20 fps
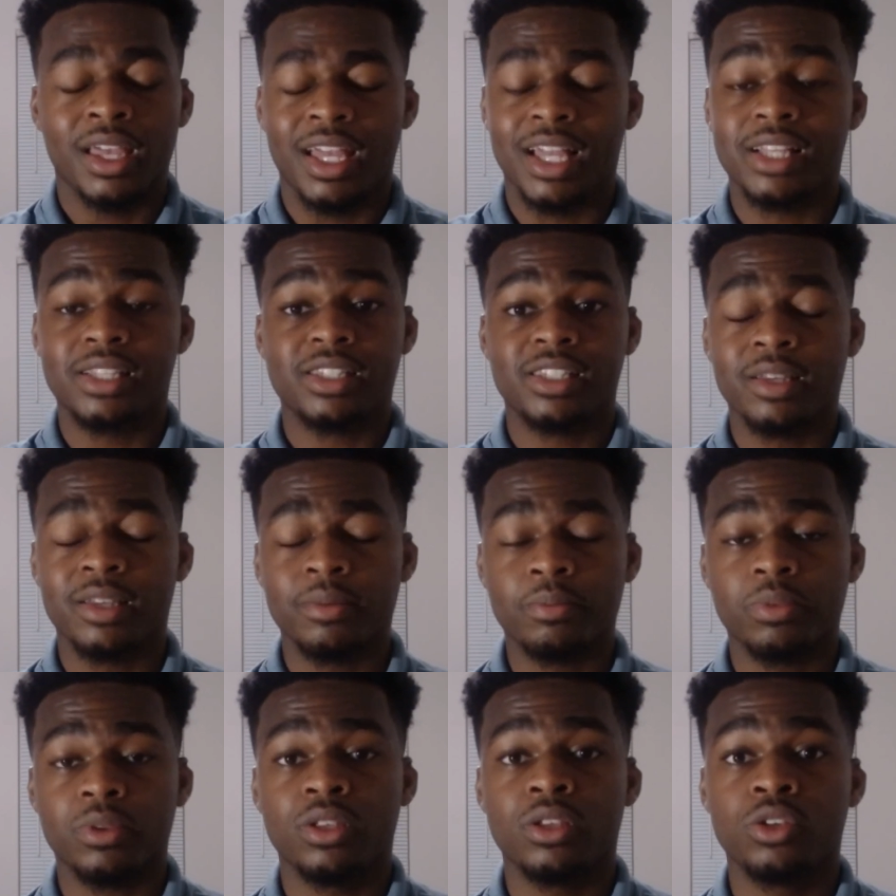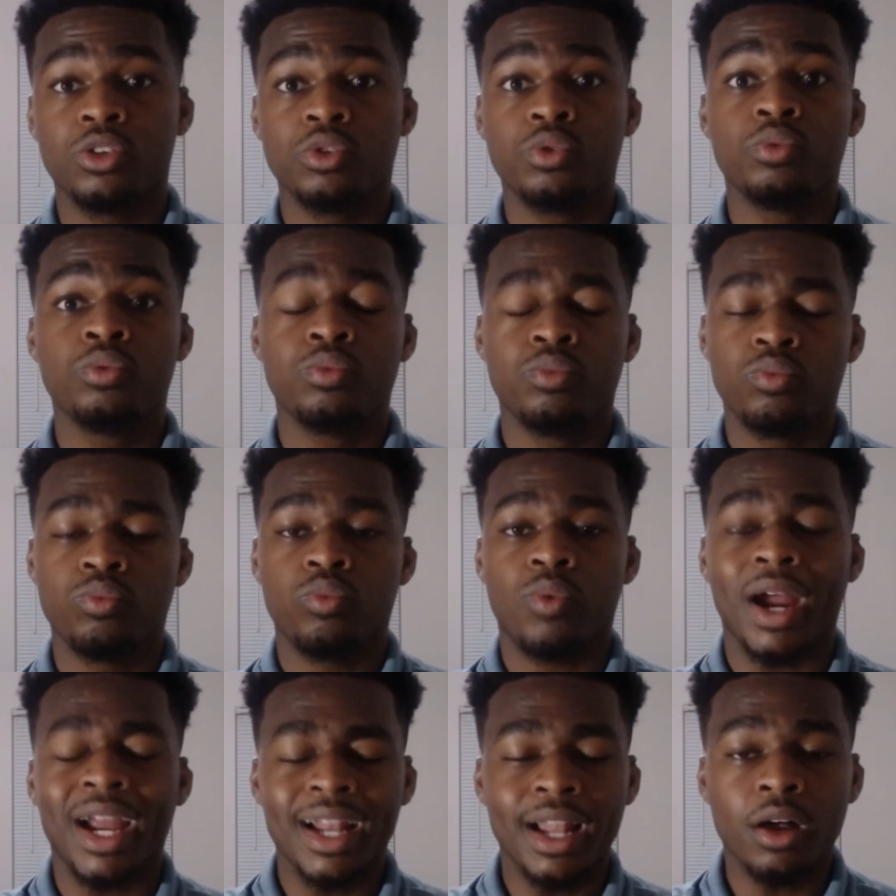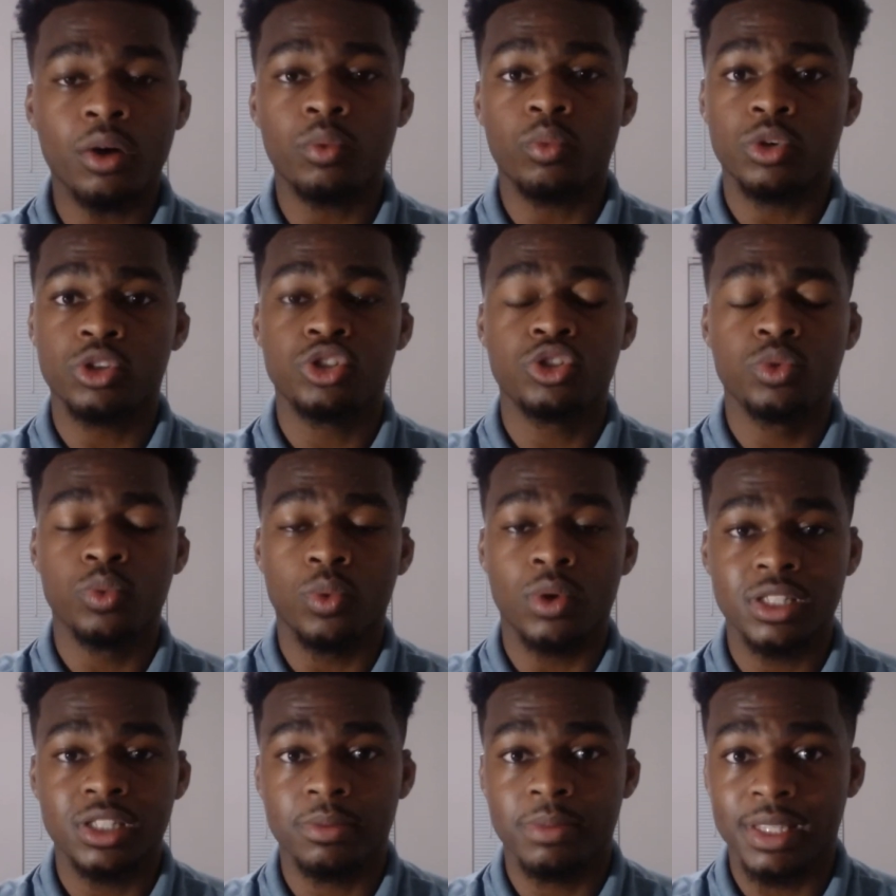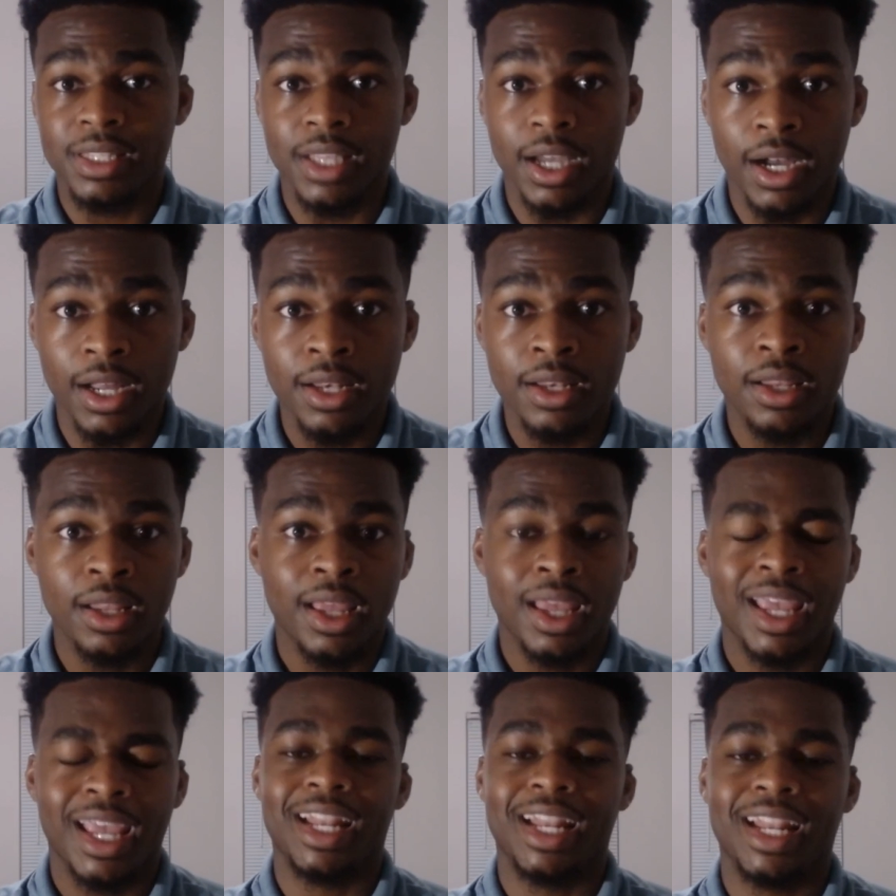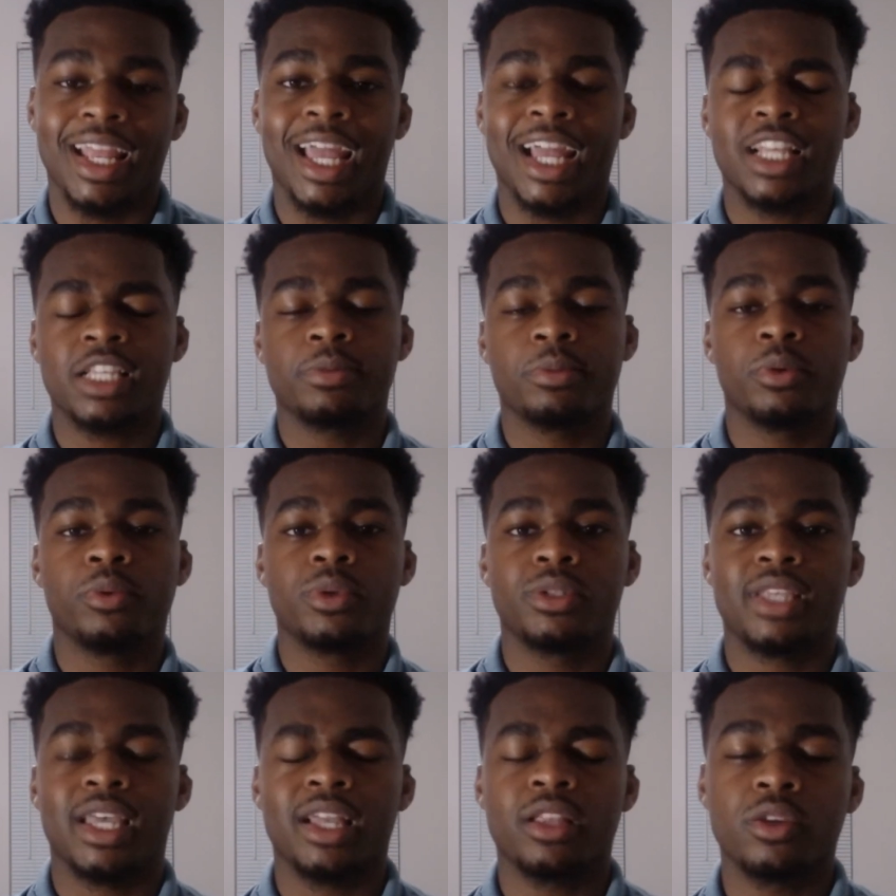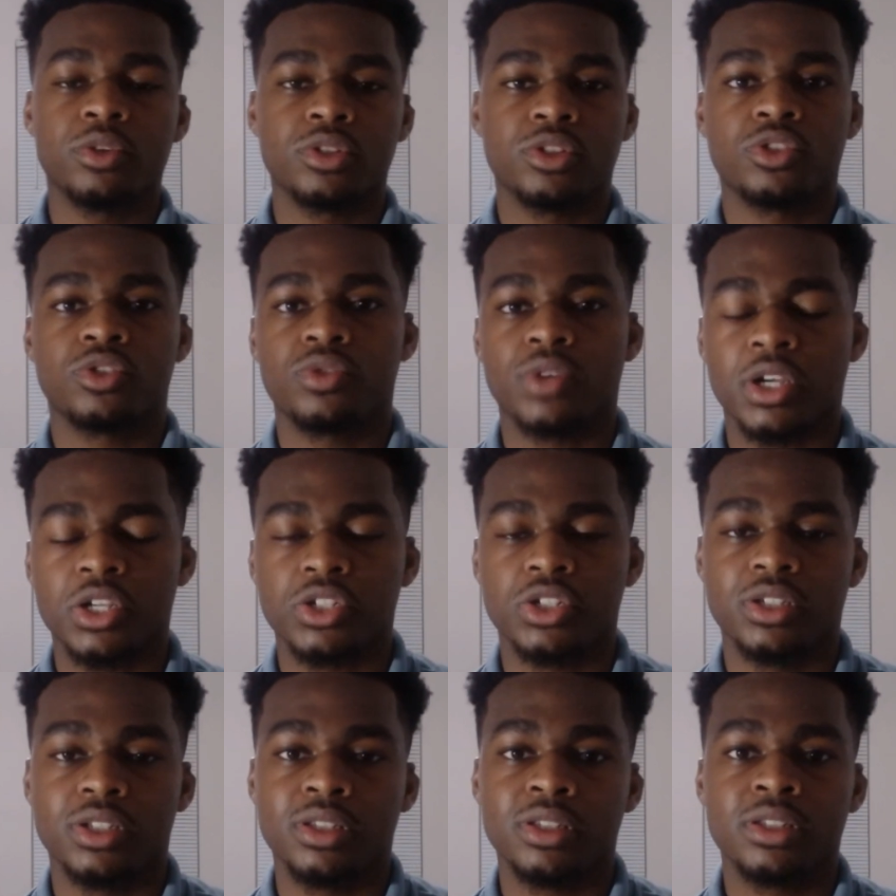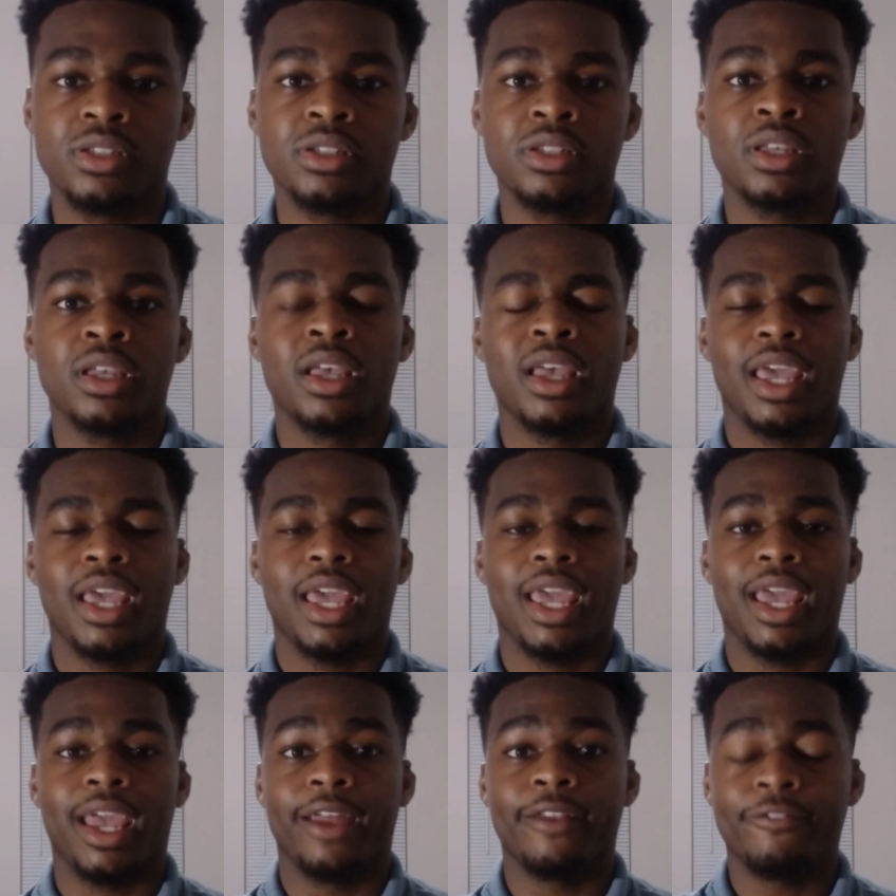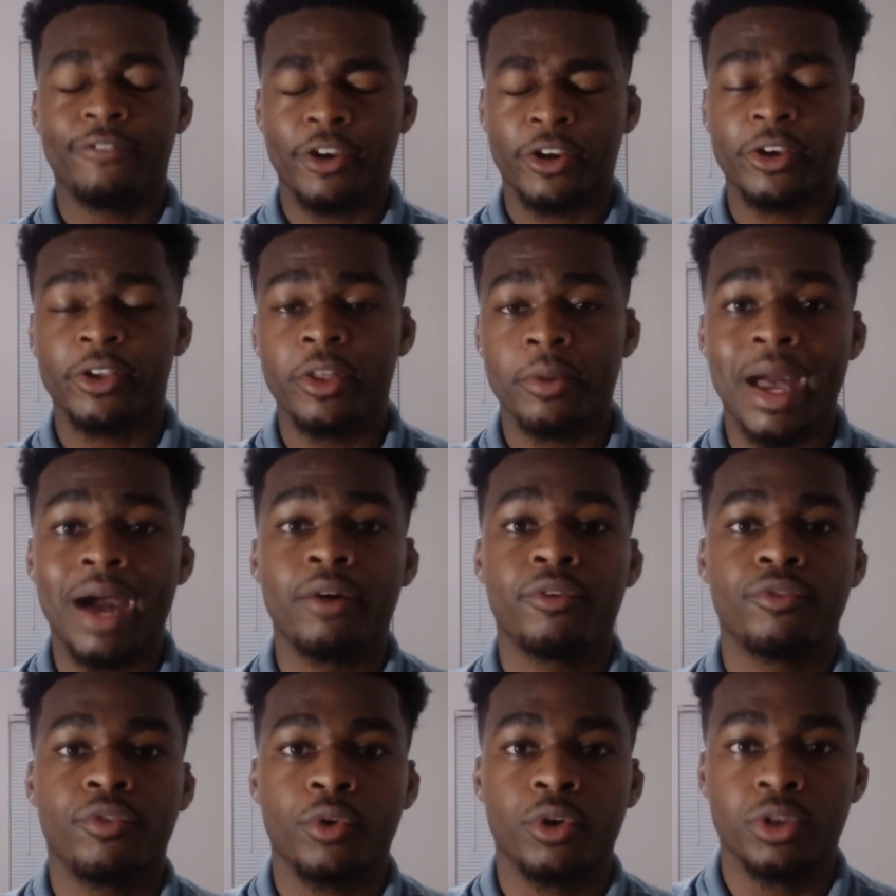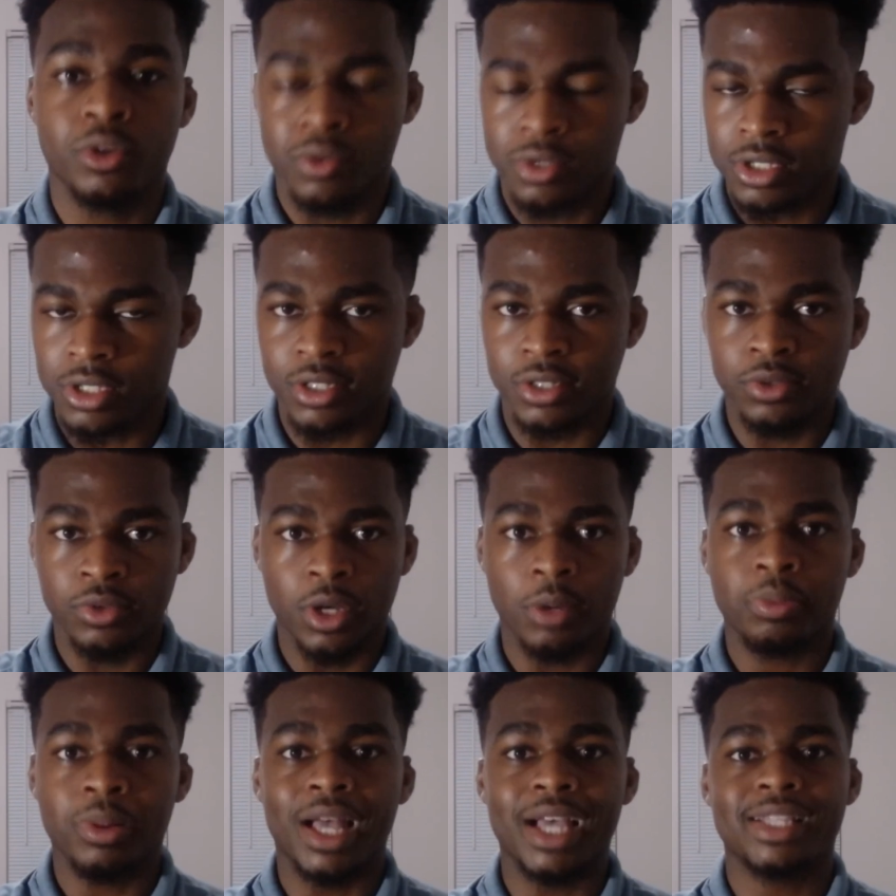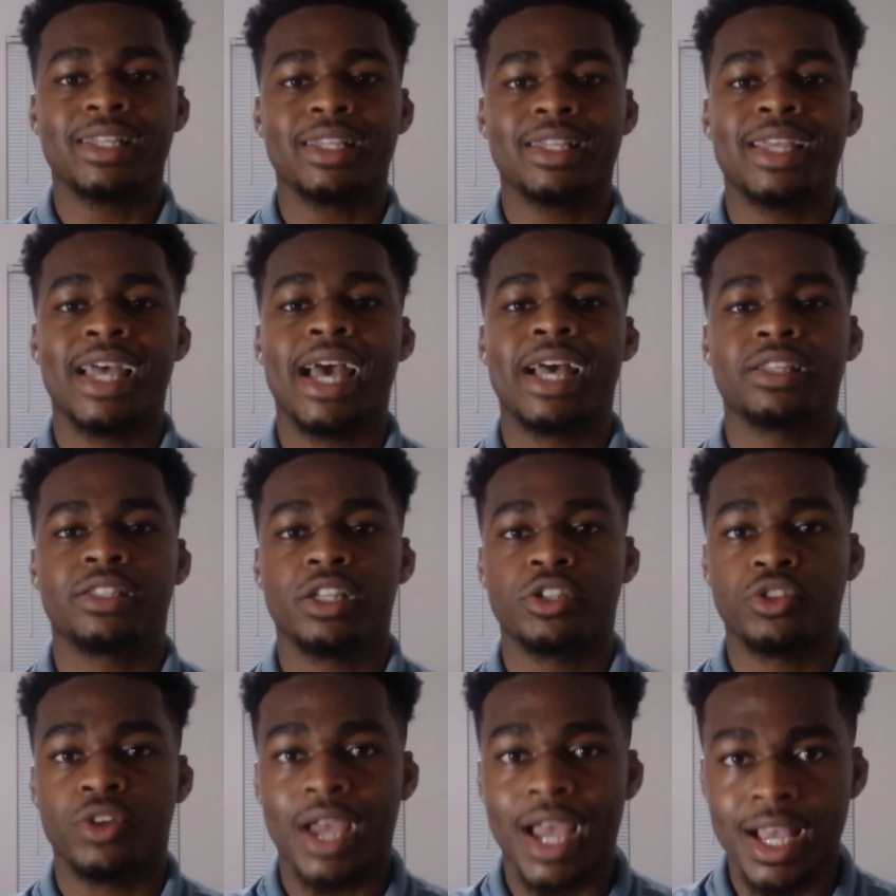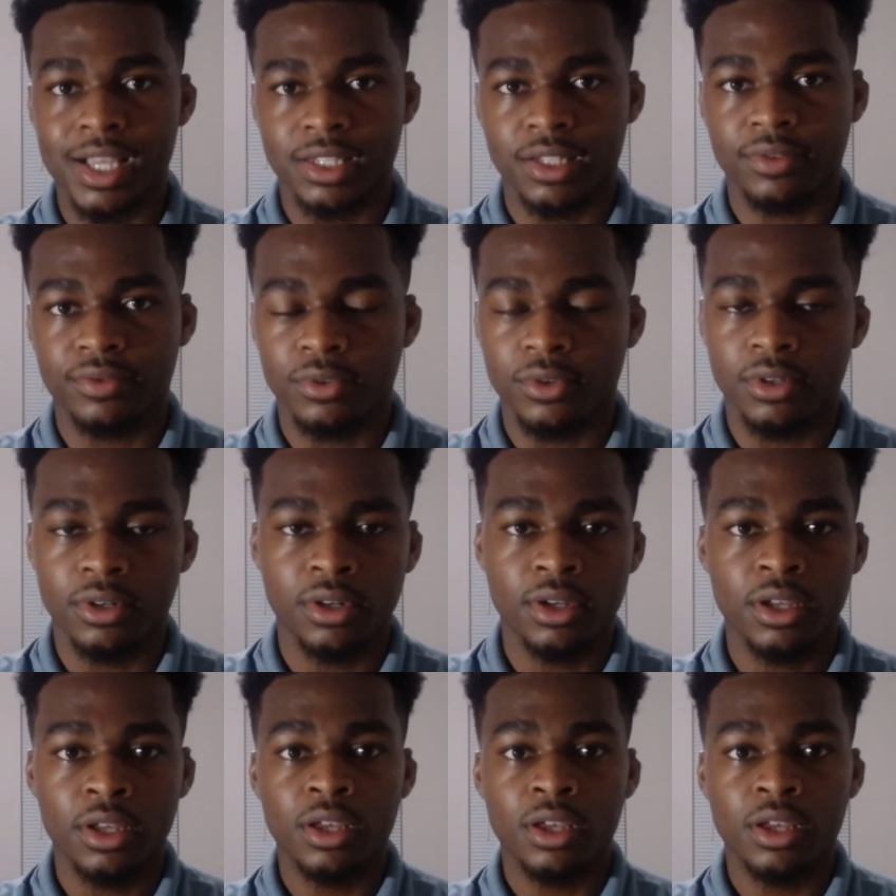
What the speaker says: It's simply you write out what you want to be done, and Ansible will take those instructions and figure them out for you to apply the task that you're asking for.